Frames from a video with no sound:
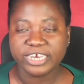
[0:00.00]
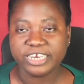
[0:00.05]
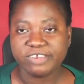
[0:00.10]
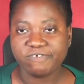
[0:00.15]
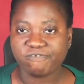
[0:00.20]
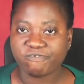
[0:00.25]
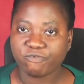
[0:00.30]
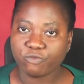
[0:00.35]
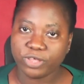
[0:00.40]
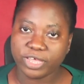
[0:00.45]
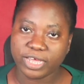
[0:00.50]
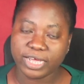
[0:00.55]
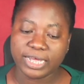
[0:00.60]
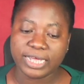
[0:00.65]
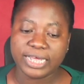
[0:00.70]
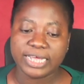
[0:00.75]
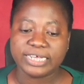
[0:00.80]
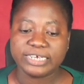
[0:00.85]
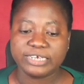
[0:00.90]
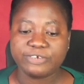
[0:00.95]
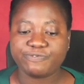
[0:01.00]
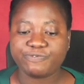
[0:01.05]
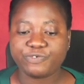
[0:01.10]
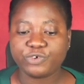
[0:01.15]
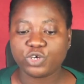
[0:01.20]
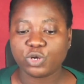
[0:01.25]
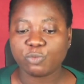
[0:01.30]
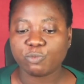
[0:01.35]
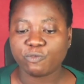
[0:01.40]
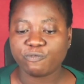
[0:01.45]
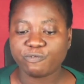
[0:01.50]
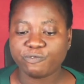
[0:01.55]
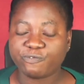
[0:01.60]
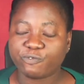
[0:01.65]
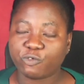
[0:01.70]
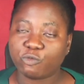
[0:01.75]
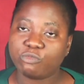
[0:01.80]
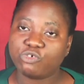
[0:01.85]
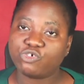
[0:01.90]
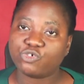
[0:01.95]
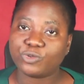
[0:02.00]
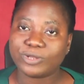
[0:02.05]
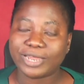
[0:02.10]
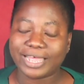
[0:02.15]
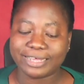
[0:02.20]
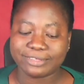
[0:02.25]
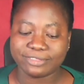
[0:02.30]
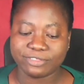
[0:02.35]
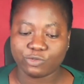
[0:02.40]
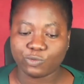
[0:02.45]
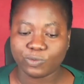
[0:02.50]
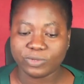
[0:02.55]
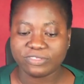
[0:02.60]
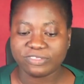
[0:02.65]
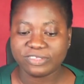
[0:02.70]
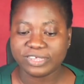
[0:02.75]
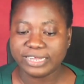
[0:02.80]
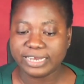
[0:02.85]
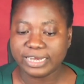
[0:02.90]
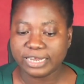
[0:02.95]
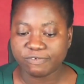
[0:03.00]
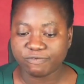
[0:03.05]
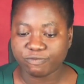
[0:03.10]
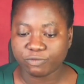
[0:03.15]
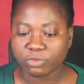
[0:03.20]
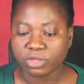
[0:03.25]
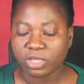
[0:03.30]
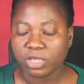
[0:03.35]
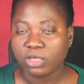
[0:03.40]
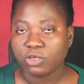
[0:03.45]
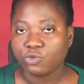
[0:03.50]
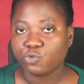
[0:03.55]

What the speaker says: The FOIA, the Freedom of Information Act 2011.